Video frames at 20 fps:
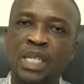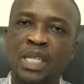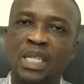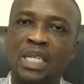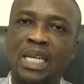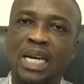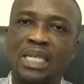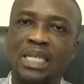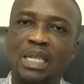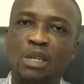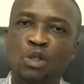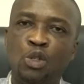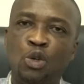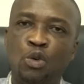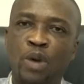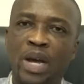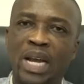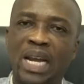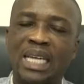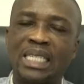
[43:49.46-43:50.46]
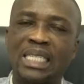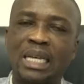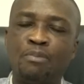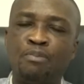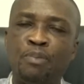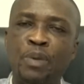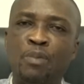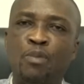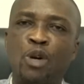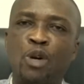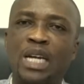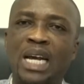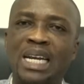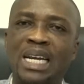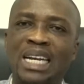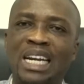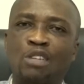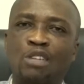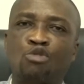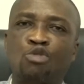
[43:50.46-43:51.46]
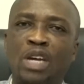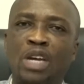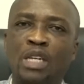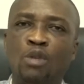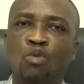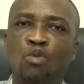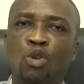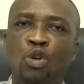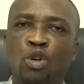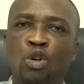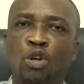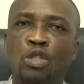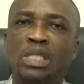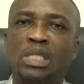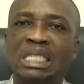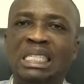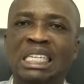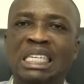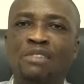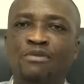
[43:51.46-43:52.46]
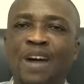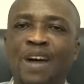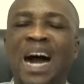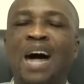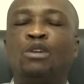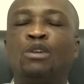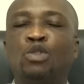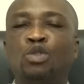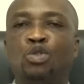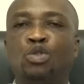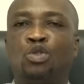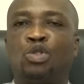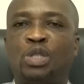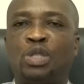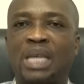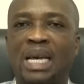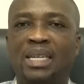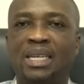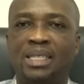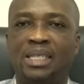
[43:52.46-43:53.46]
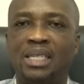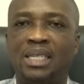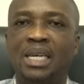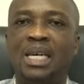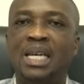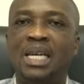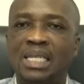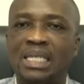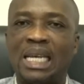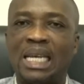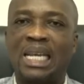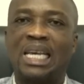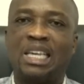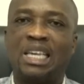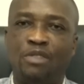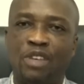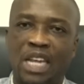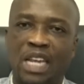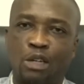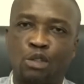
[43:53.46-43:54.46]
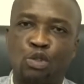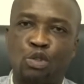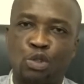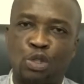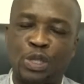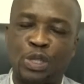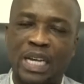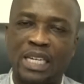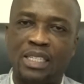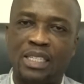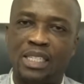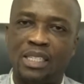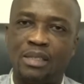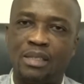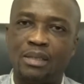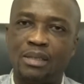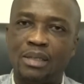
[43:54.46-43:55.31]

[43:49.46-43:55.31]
that you realize that people that naturally will not give out to society started giving out to society.